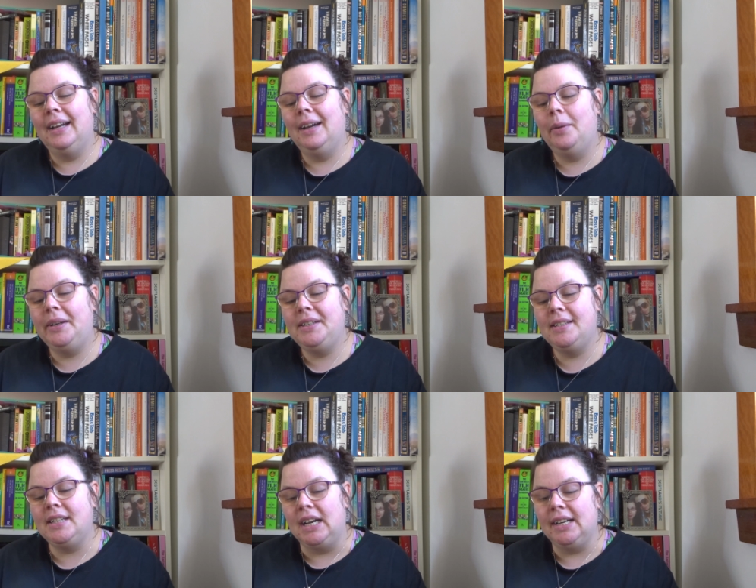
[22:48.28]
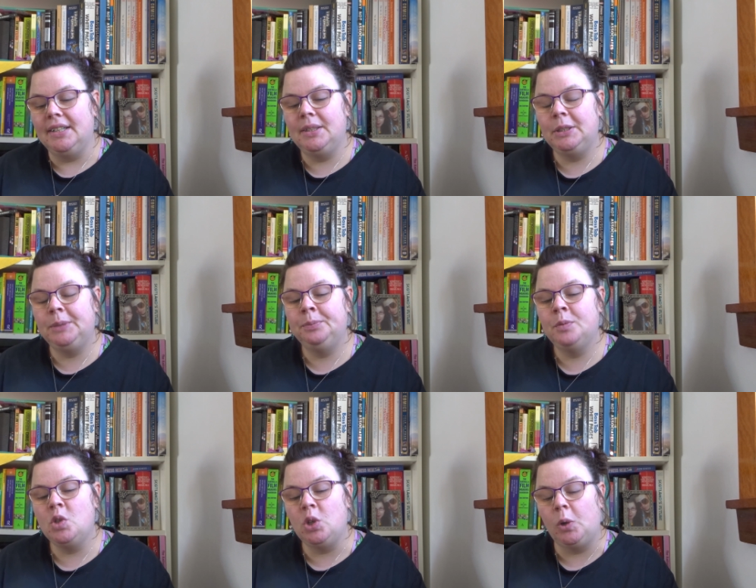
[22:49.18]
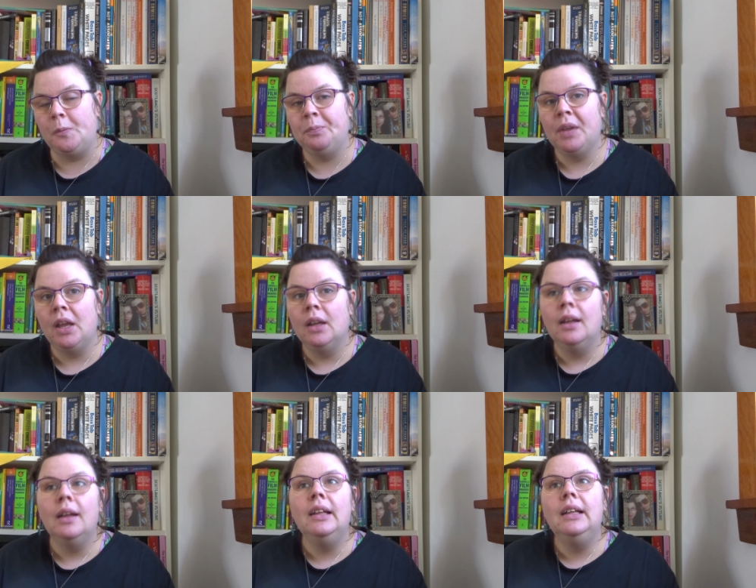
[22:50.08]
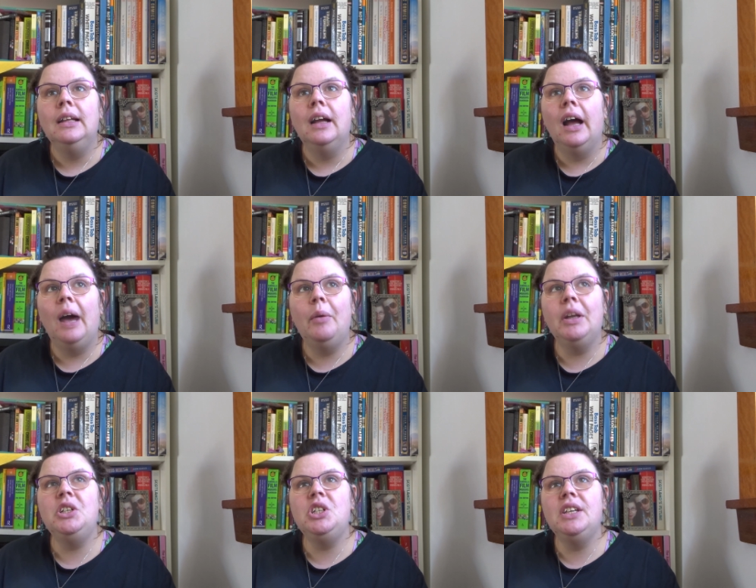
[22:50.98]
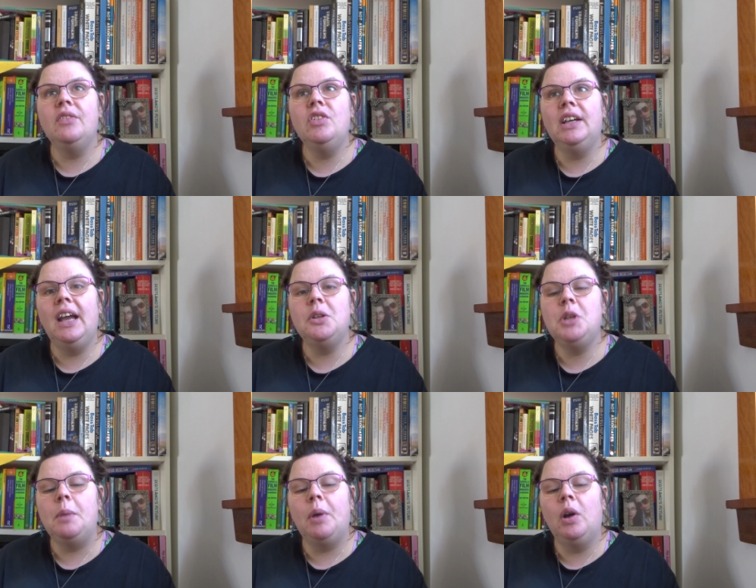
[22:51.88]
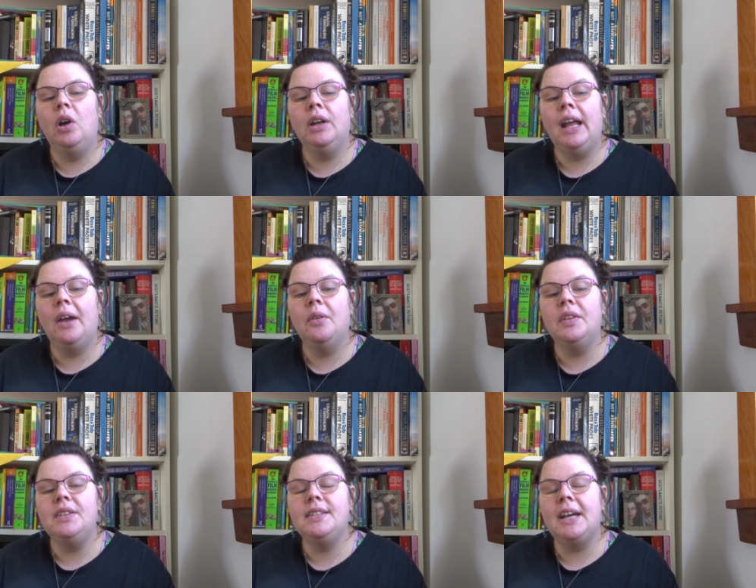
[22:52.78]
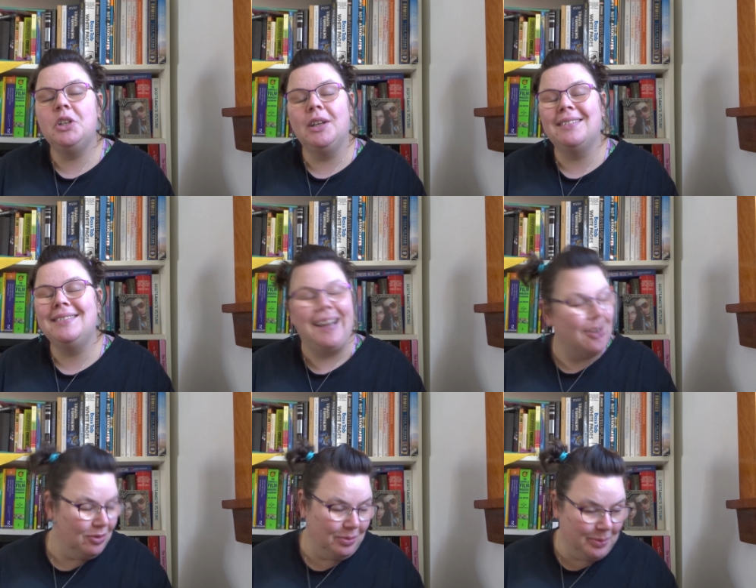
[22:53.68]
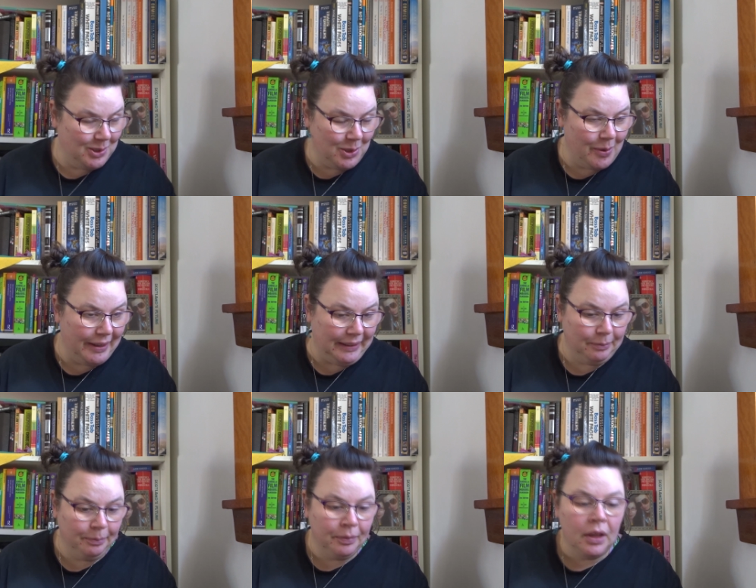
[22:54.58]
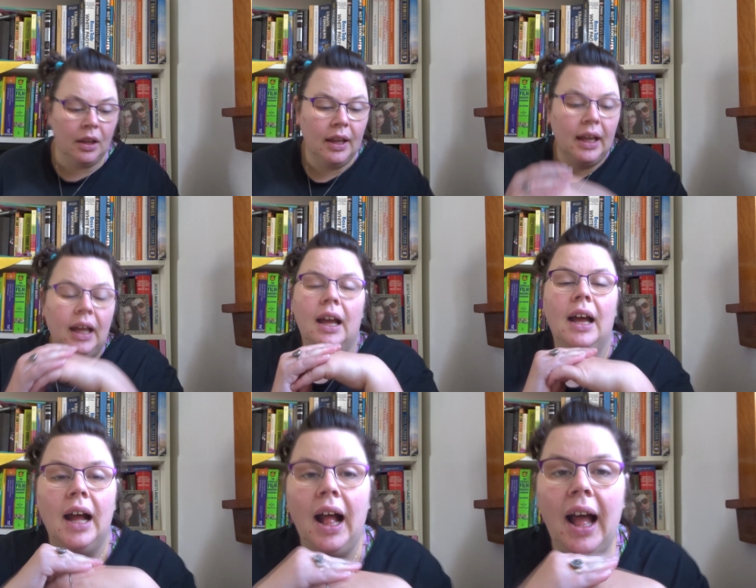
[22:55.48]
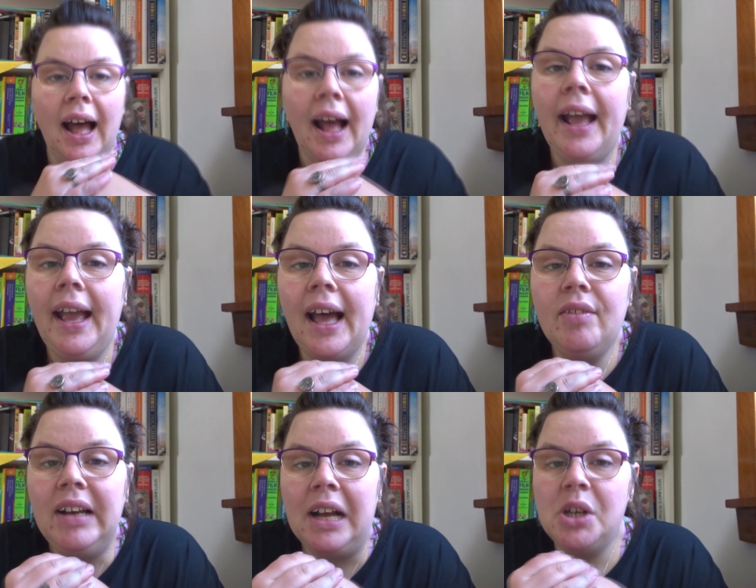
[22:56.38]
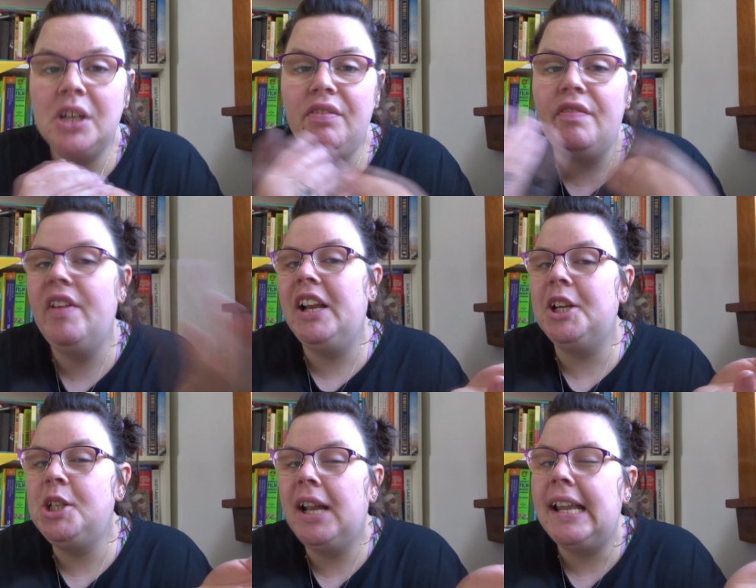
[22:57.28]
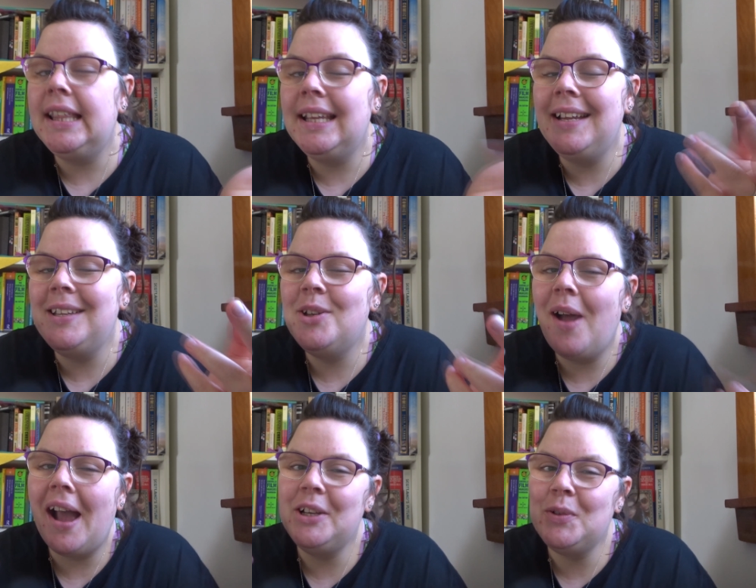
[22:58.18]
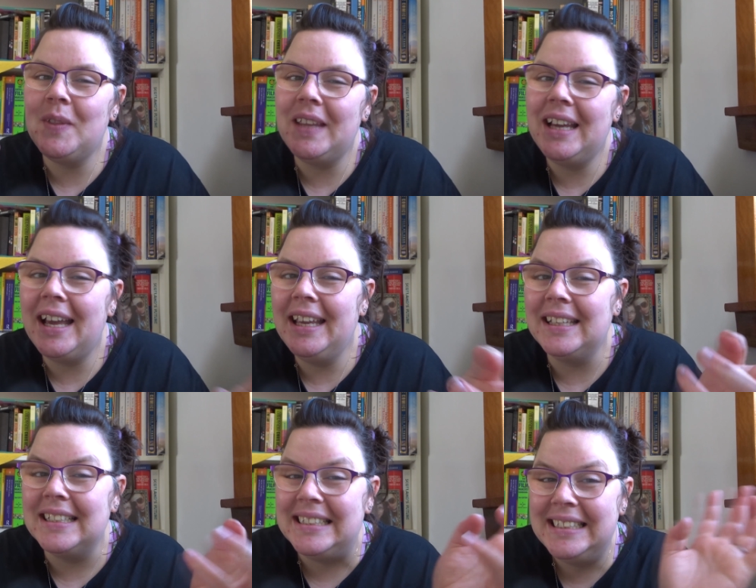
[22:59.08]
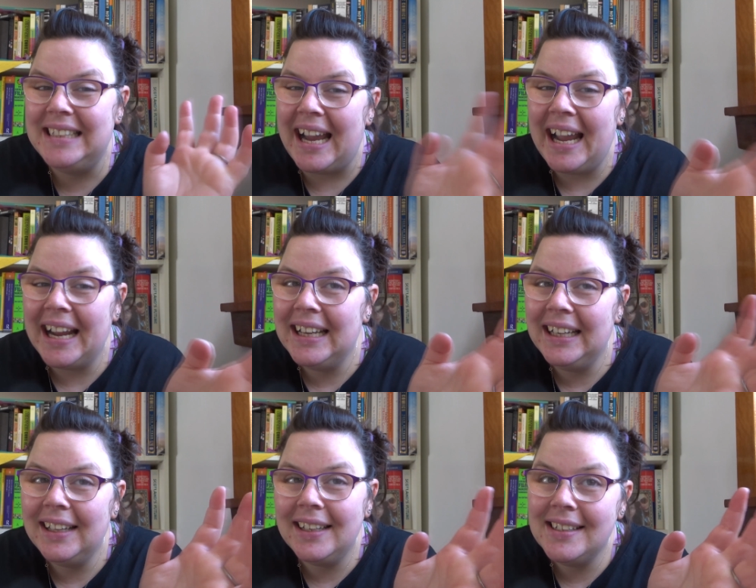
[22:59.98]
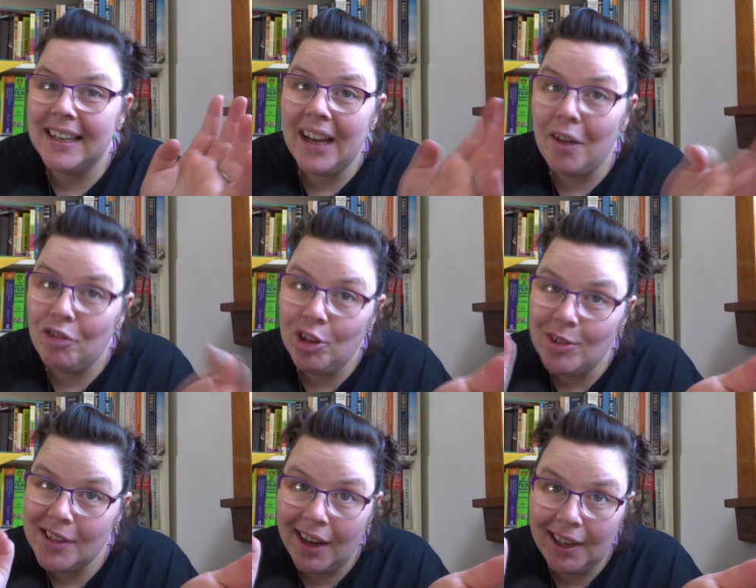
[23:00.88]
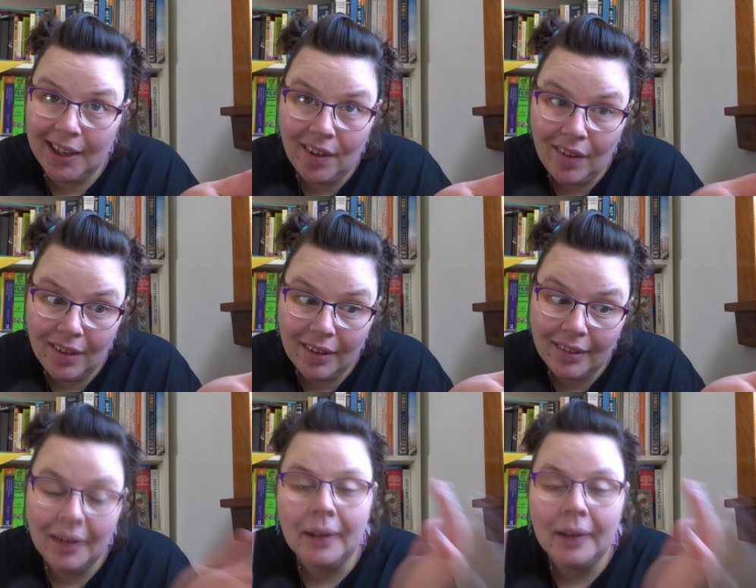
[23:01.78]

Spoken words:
Where to start? So I wanted to just give you a catch up on how the stashing down was going. I haven't actually finished anything, so I don't think I can technically say I've used any yarn.